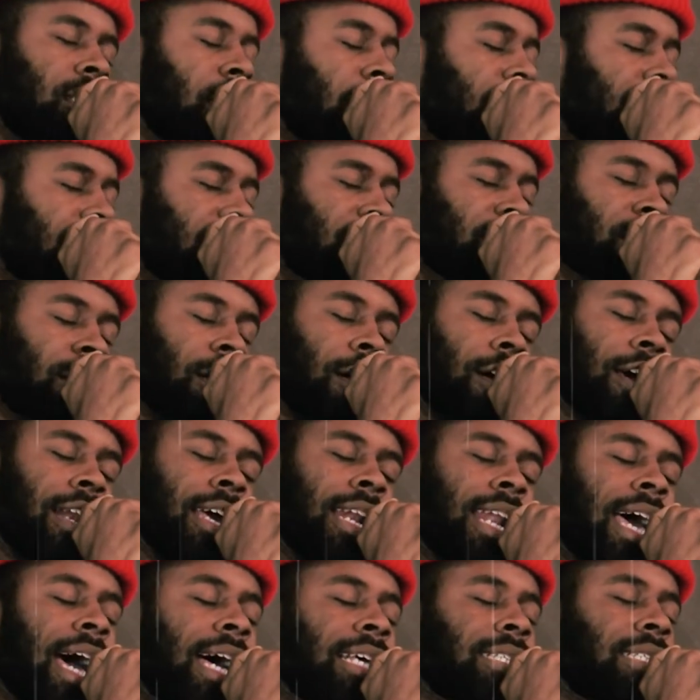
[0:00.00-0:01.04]
this girl
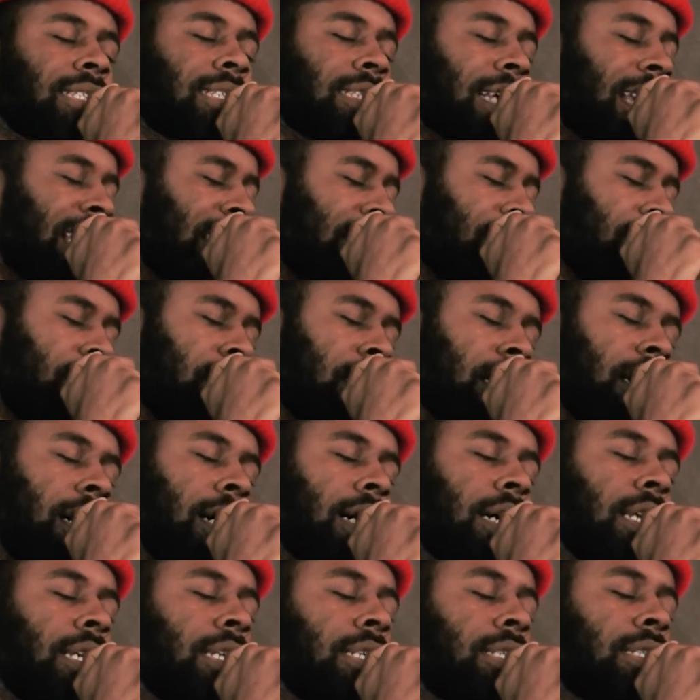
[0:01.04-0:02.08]
that I seen on
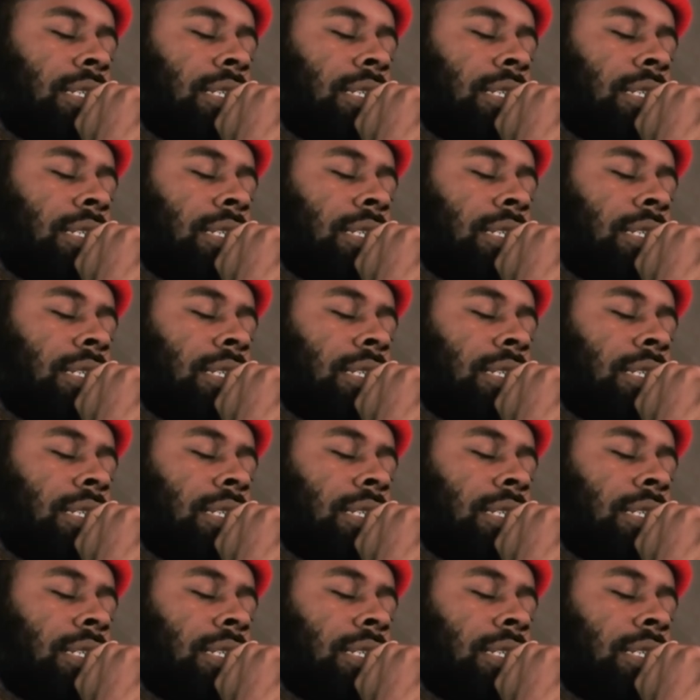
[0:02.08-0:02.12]
Douglas.